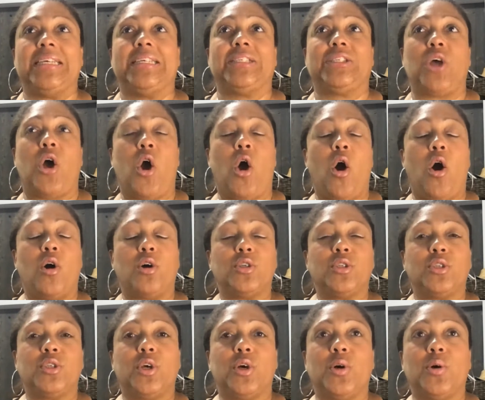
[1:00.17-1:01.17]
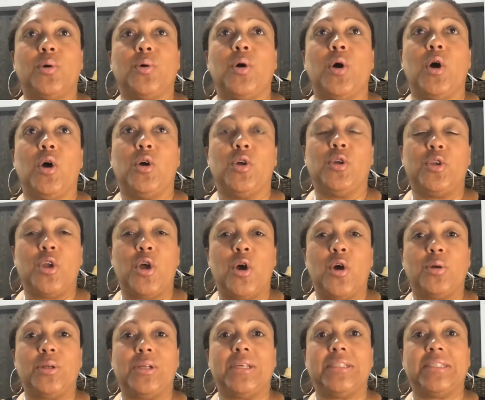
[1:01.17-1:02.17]
is also
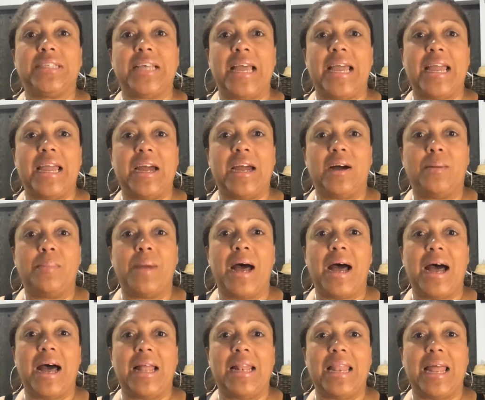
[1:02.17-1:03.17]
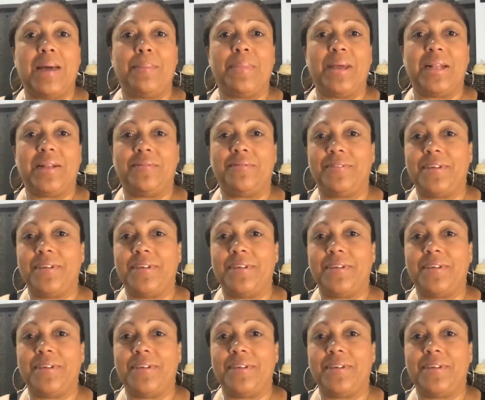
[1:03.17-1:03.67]
known as herbe à la belle